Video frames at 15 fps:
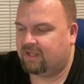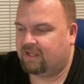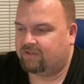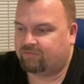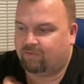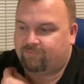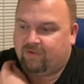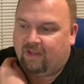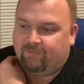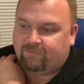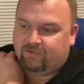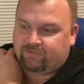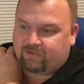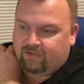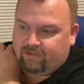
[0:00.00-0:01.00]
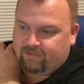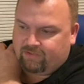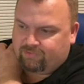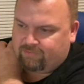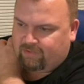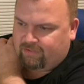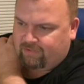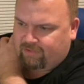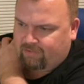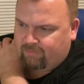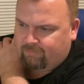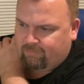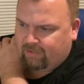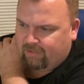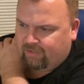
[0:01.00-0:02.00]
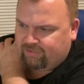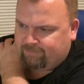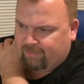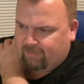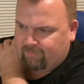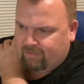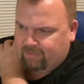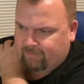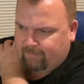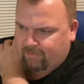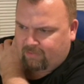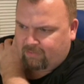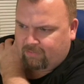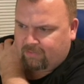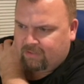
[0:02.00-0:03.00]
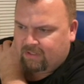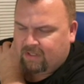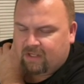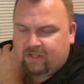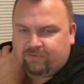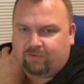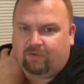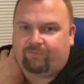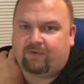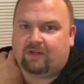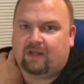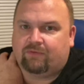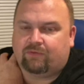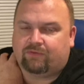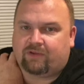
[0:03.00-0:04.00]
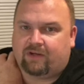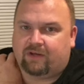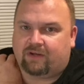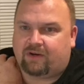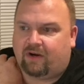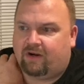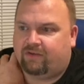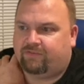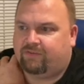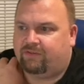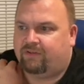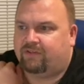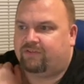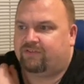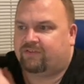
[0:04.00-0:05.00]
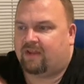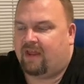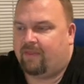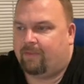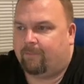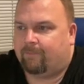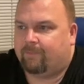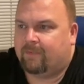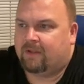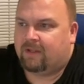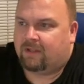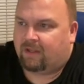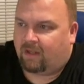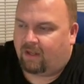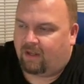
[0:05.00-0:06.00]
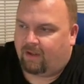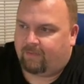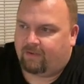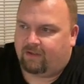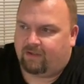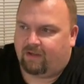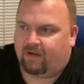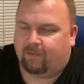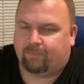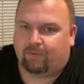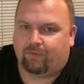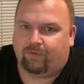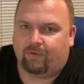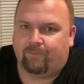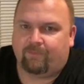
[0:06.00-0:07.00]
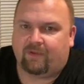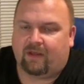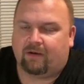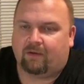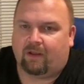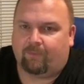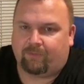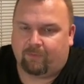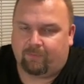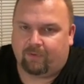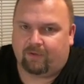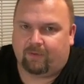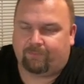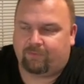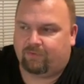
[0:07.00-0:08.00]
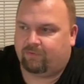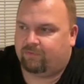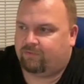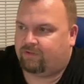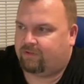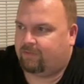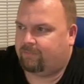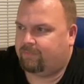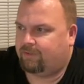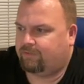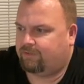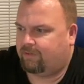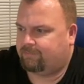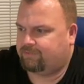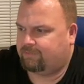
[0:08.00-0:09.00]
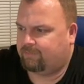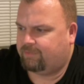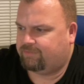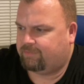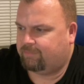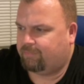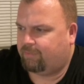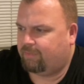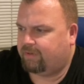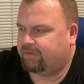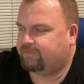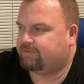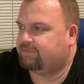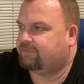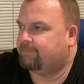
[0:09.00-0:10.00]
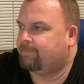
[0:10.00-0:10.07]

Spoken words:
So if you have these kind of, this in here, a light spot right in the middle. So if you have those kind of cards and you can scan them and upload them, that'll help to build you up with some points.